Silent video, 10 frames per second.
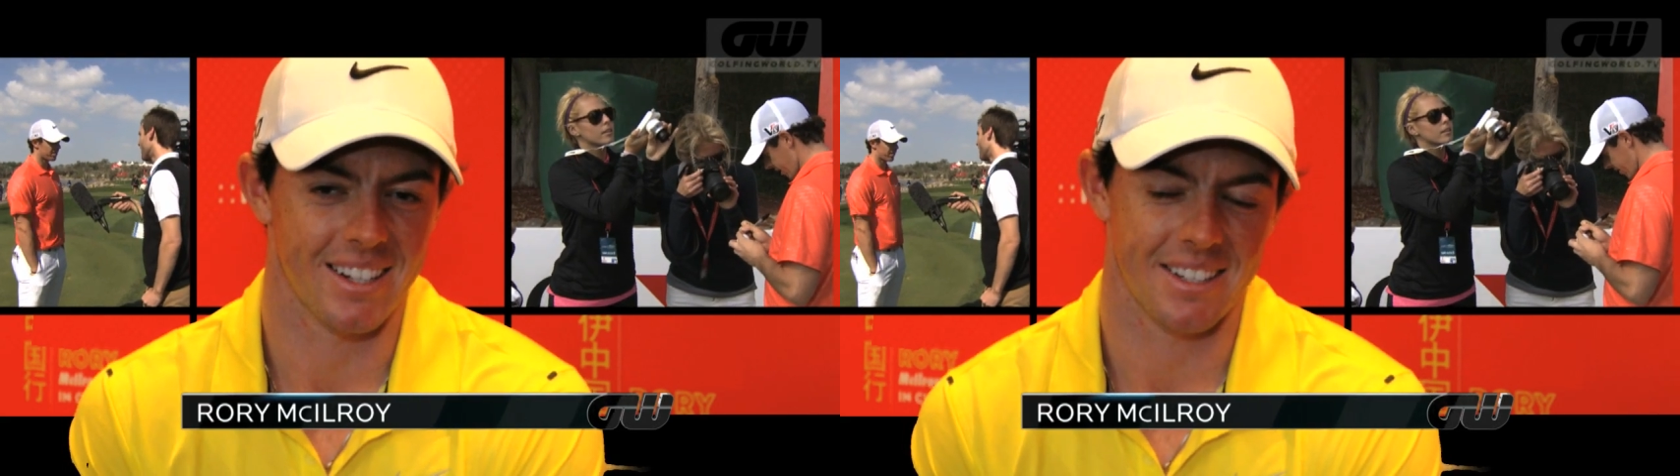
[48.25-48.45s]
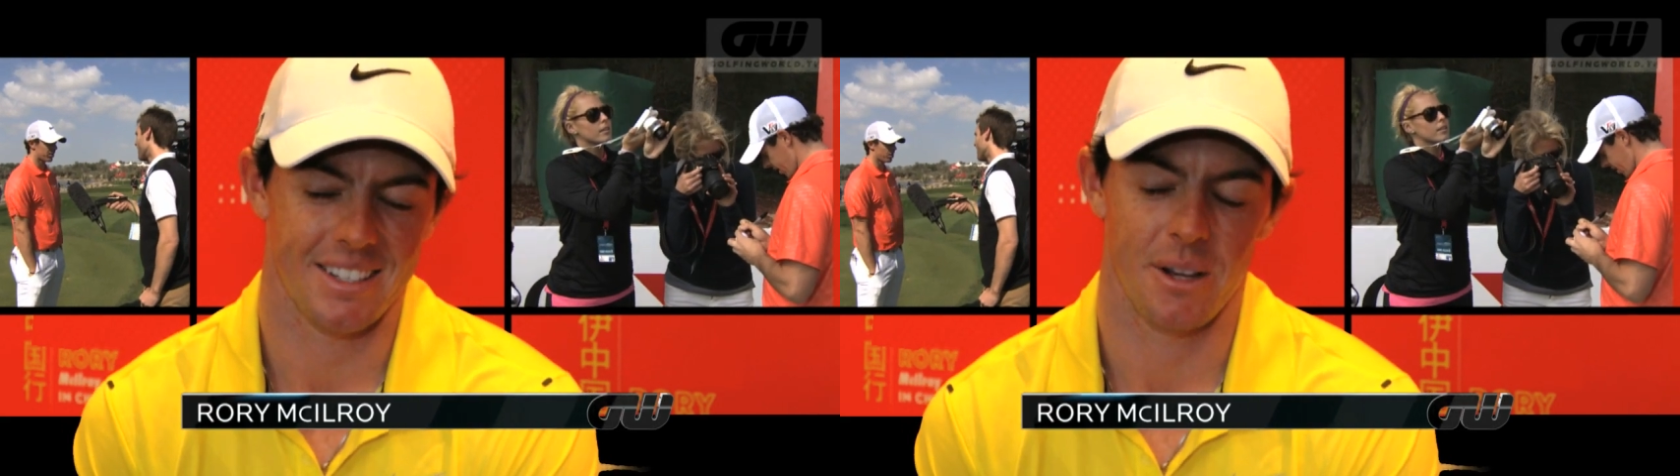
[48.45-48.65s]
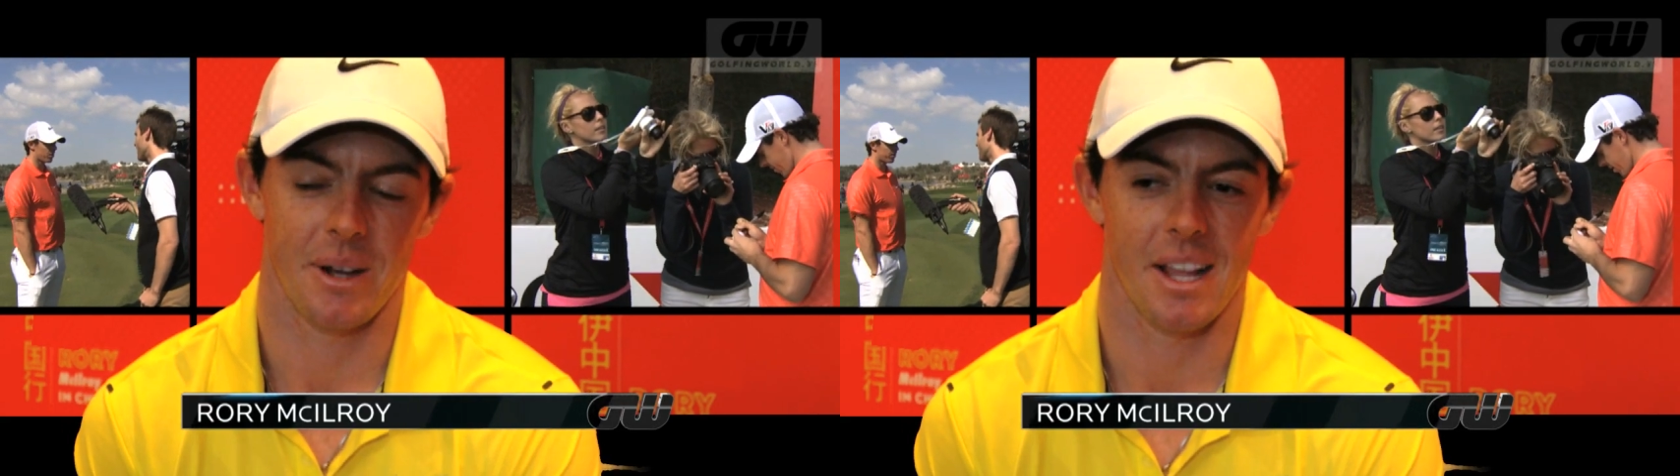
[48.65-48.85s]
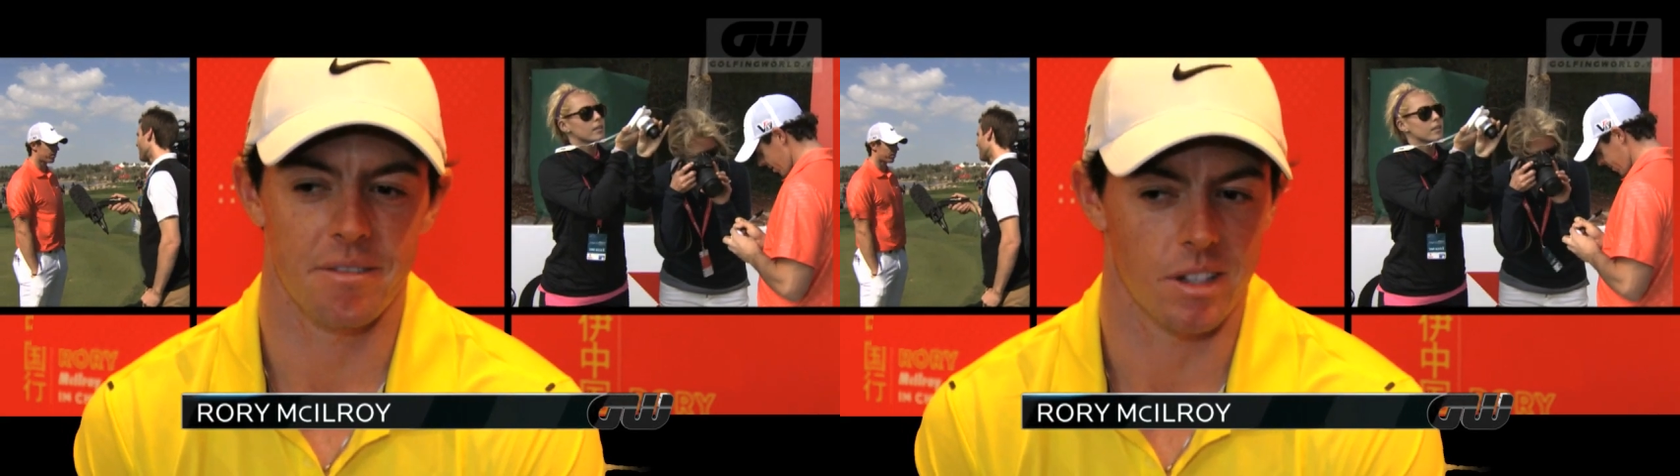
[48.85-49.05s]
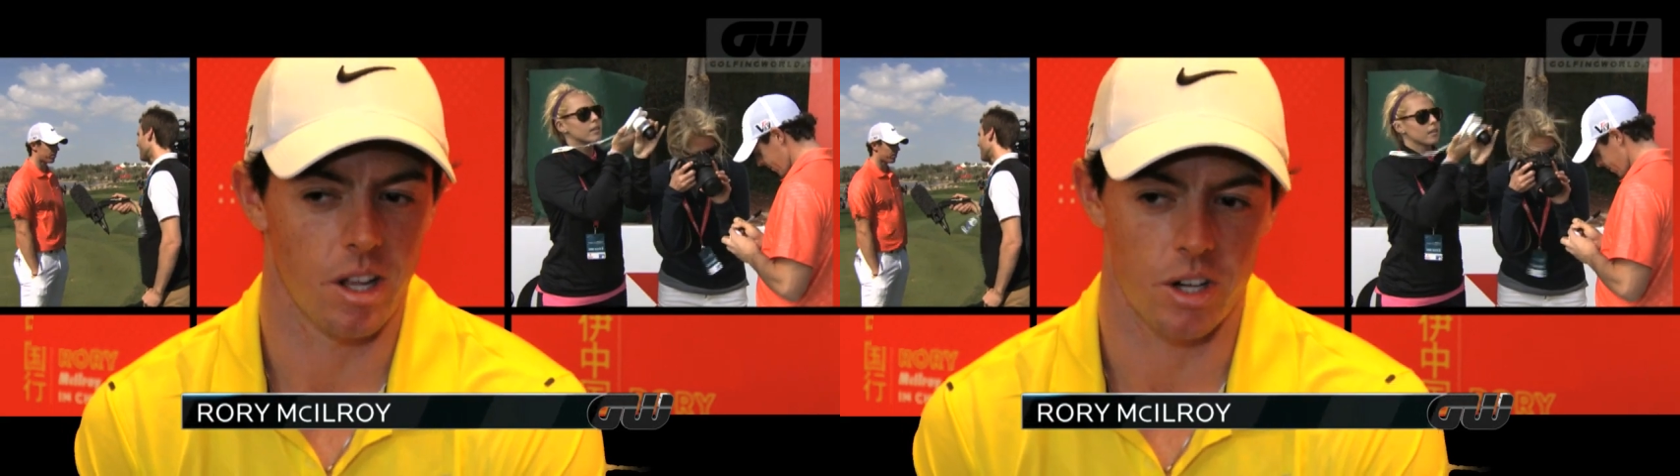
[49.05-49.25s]
And you know, I
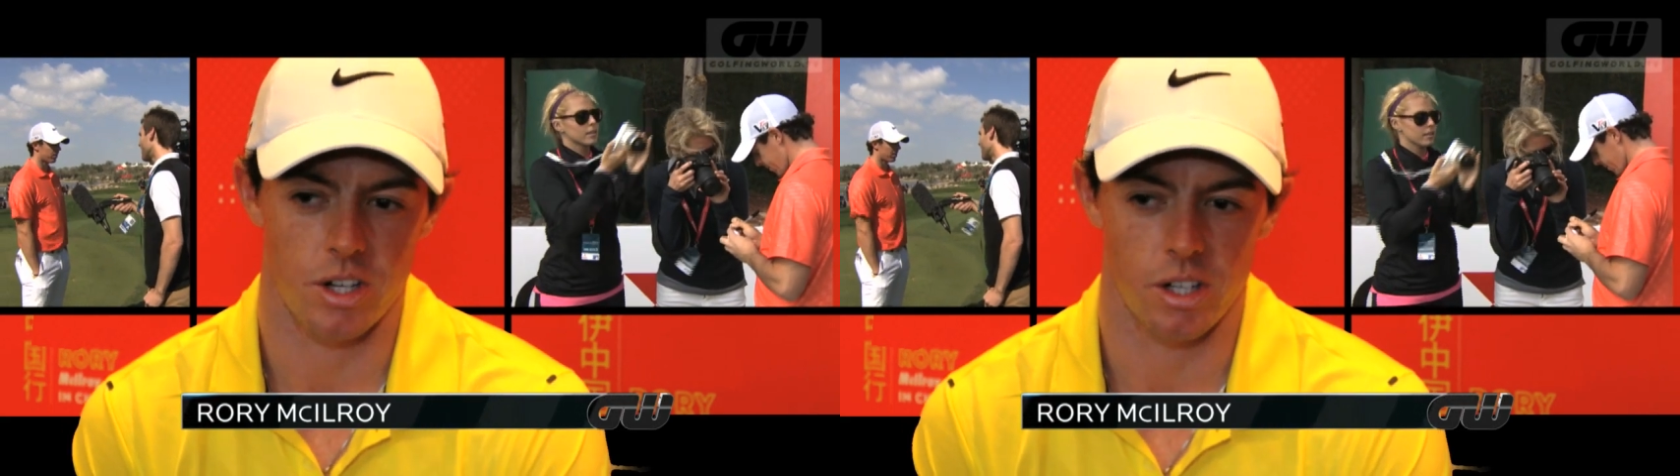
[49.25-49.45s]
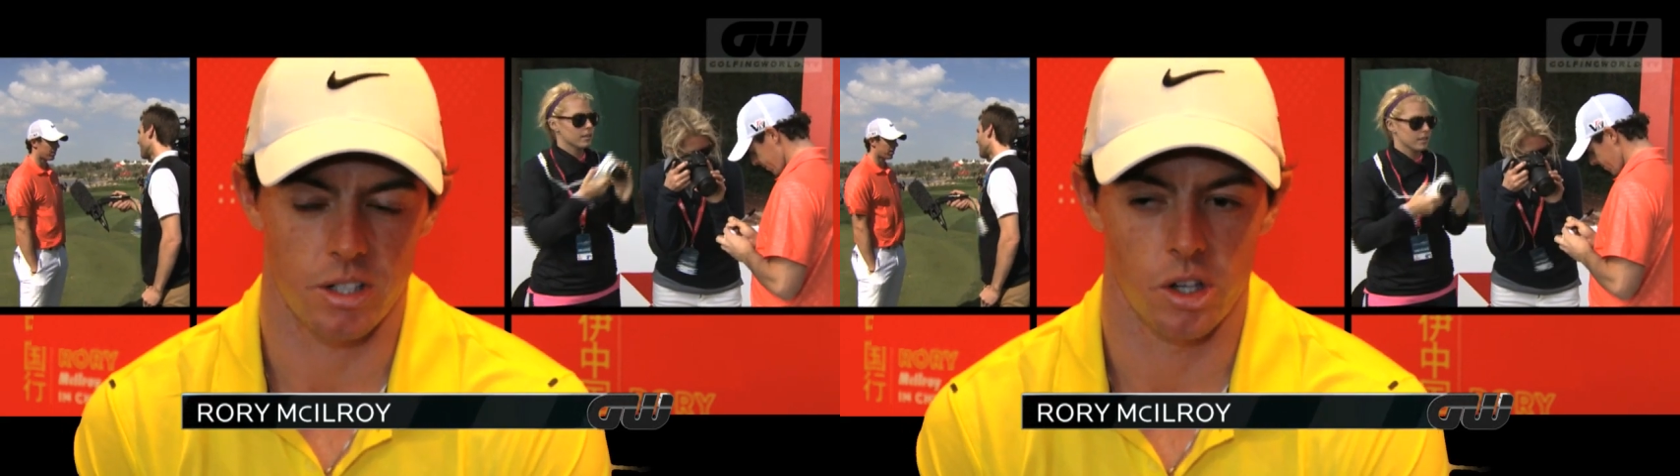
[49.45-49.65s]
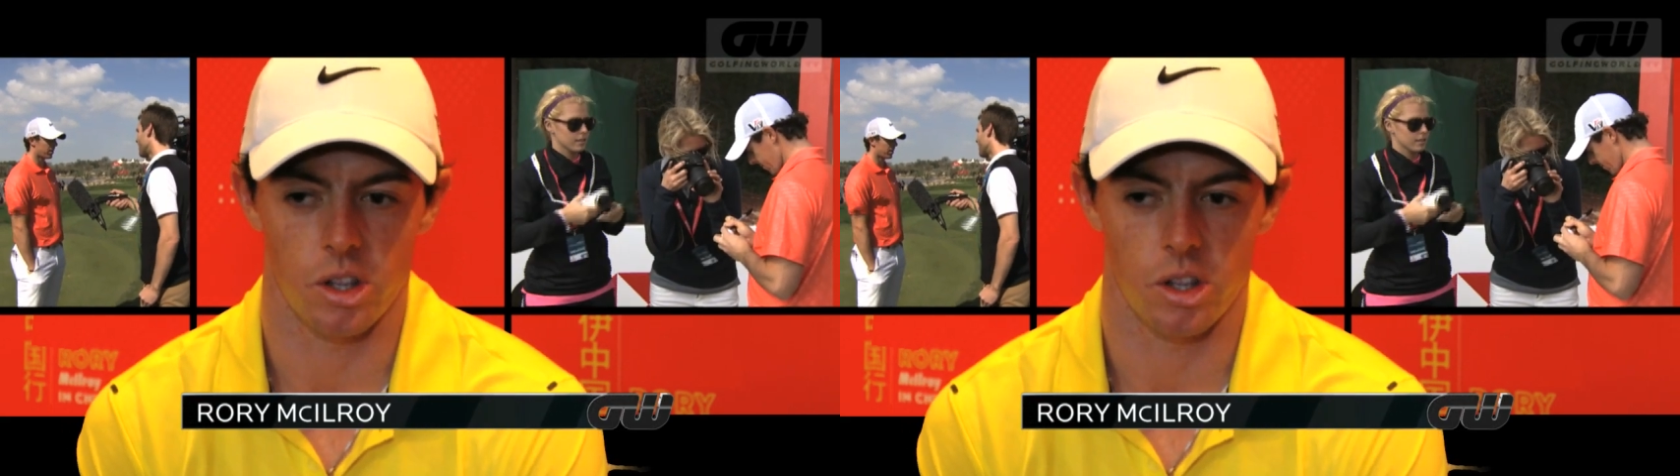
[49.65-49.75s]
left a lot of shots